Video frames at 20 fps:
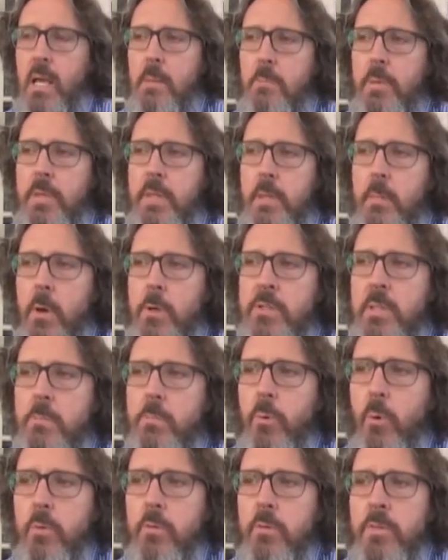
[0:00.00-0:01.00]
but the most
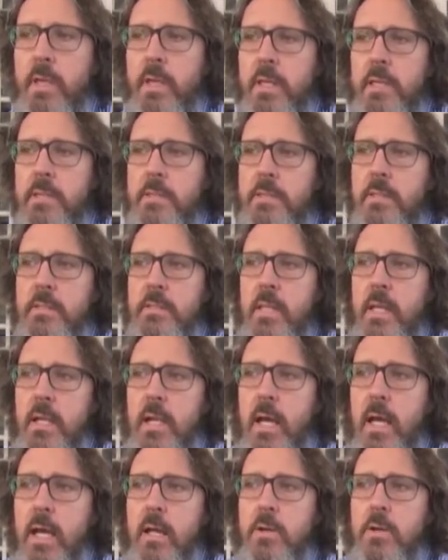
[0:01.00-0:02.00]
important thing is that
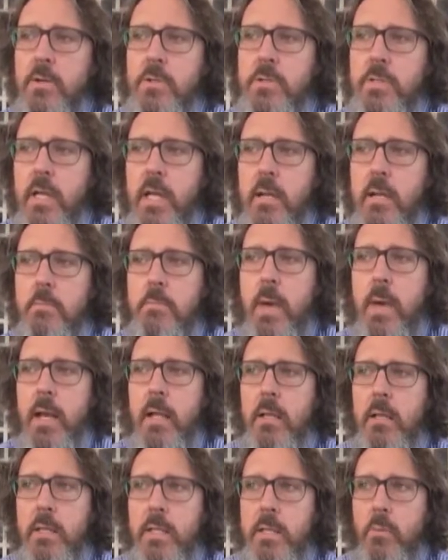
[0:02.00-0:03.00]
I understand
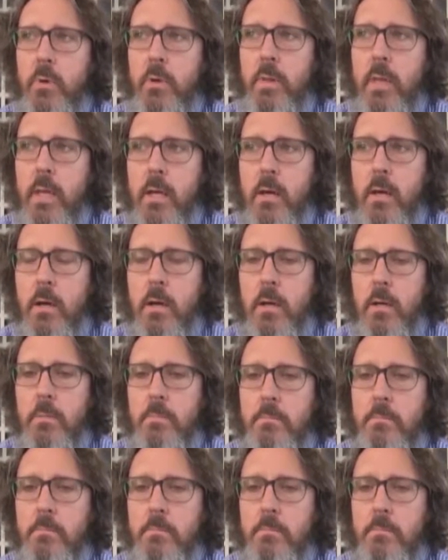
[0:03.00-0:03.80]
medically where they are,